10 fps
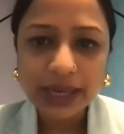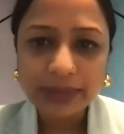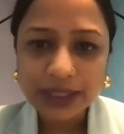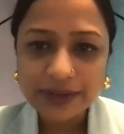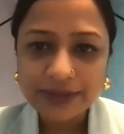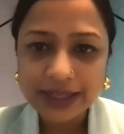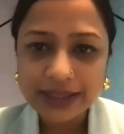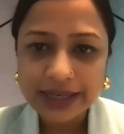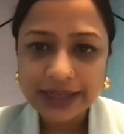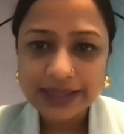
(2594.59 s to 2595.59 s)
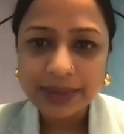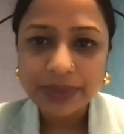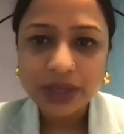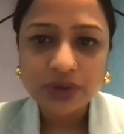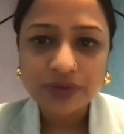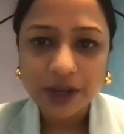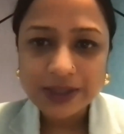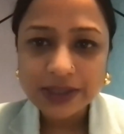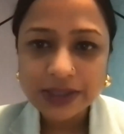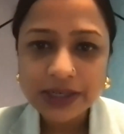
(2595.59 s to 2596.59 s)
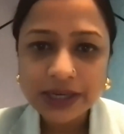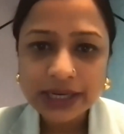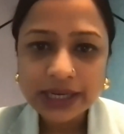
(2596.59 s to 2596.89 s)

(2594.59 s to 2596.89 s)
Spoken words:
I believe that is something we've answered.